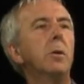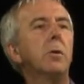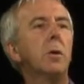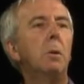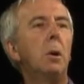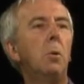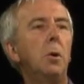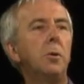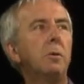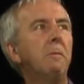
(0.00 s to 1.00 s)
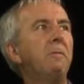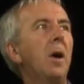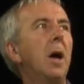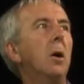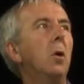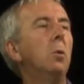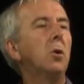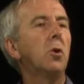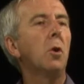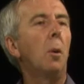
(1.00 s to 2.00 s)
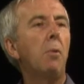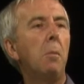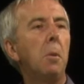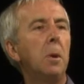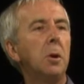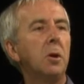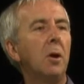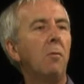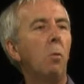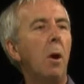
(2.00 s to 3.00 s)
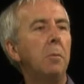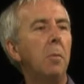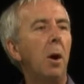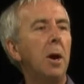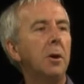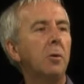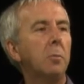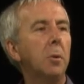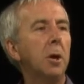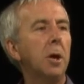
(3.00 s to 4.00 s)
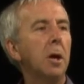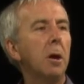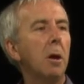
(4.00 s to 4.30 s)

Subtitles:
So I want a fail which has got probability of 1 minus P.